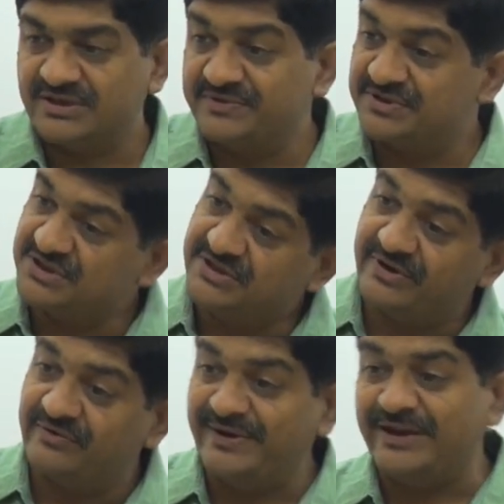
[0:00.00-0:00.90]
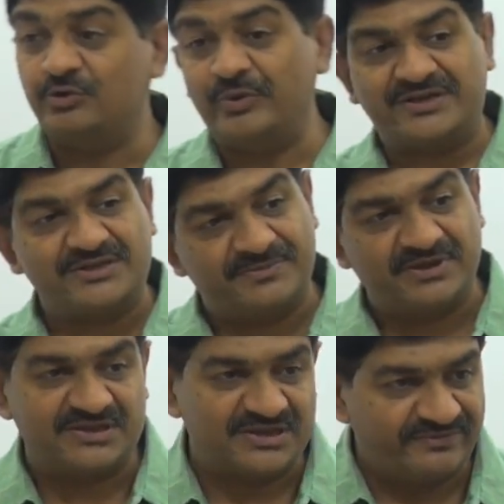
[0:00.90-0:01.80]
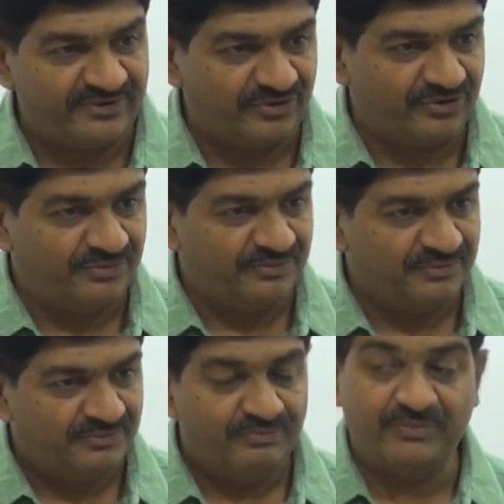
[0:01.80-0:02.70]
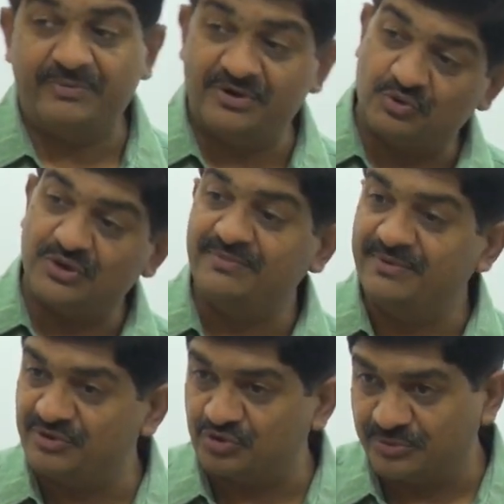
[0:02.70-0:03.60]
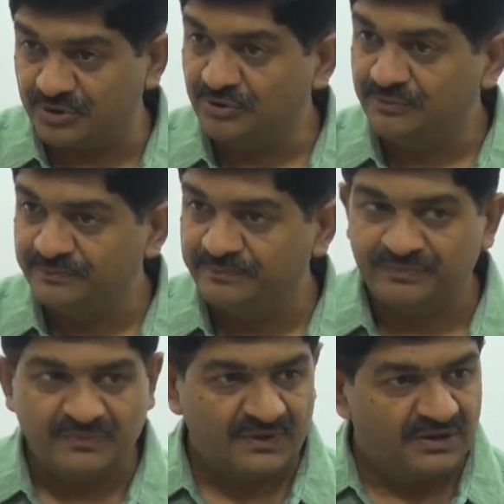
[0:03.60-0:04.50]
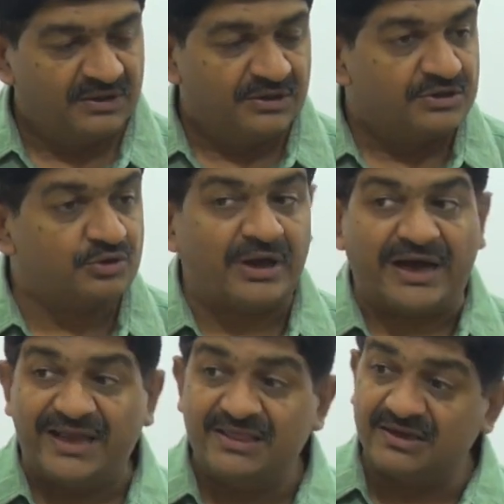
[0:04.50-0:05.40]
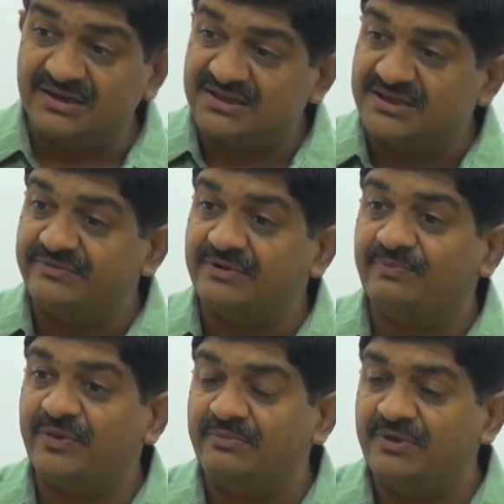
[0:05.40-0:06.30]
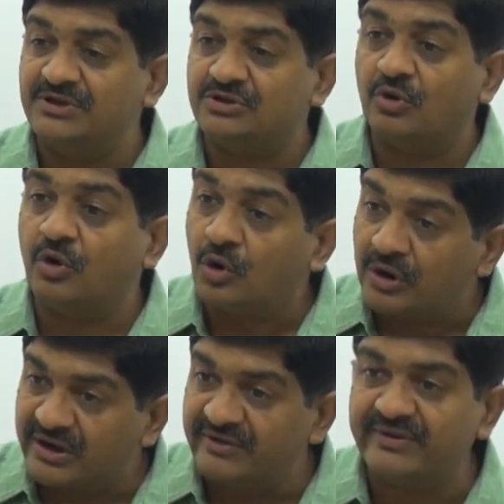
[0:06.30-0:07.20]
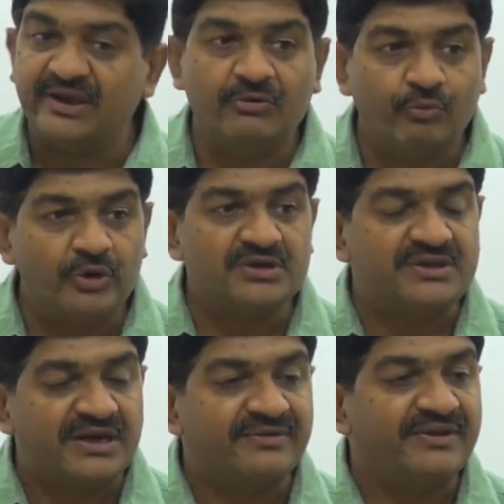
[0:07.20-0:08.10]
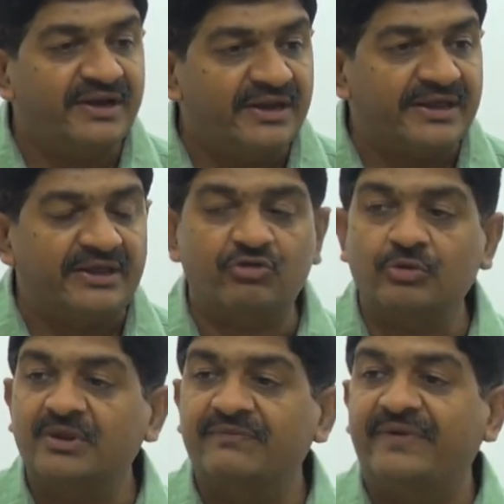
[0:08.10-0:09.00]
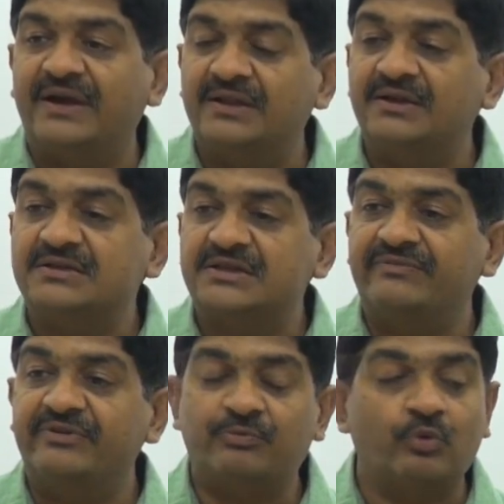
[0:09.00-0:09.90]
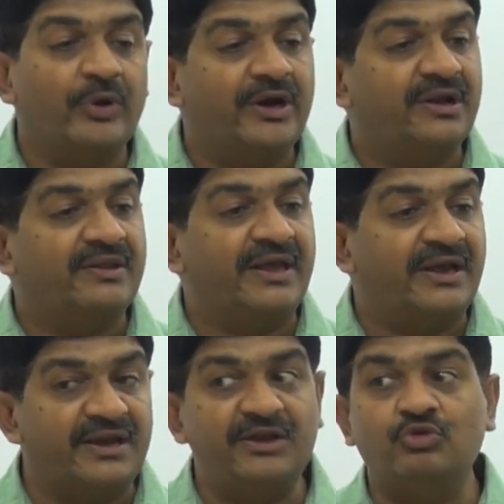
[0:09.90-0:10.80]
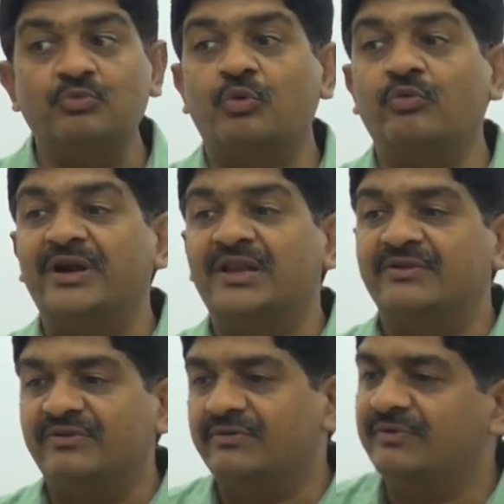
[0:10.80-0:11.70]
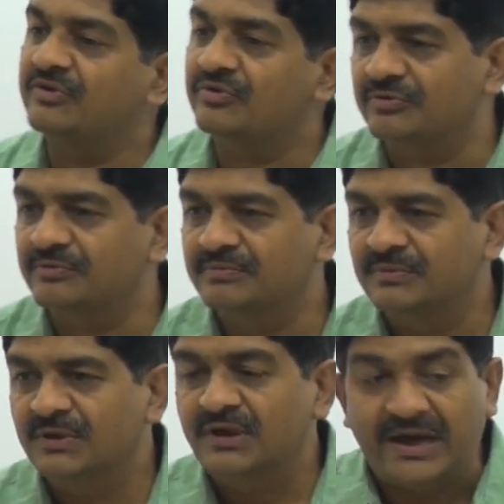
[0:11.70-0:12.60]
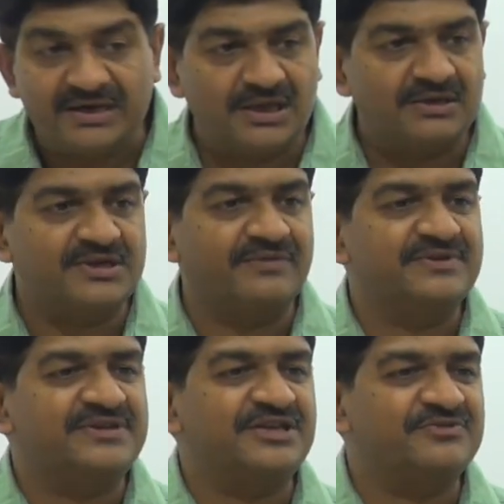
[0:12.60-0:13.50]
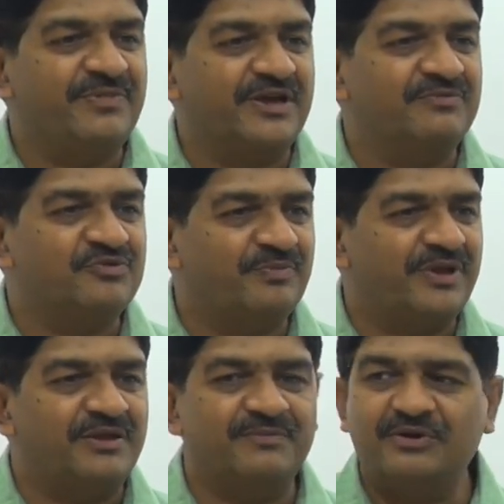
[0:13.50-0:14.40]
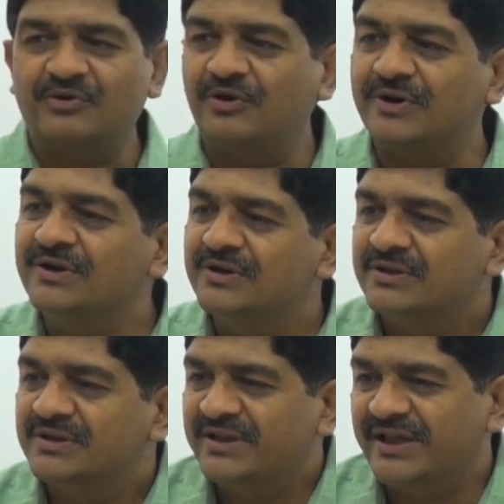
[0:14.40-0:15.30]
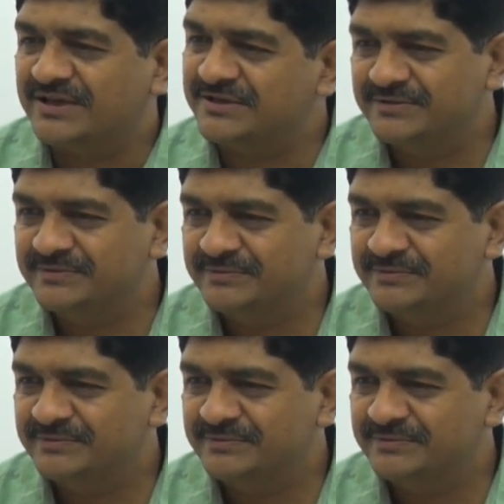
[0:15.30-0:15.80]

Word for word: Service receiver is willing to accept that service, maybe today, maybe tomorrow so either receiving payment or raising invoice, that is an indication of the fact that the service provider has agreed to provide that service. And the service tax becomes payable on that,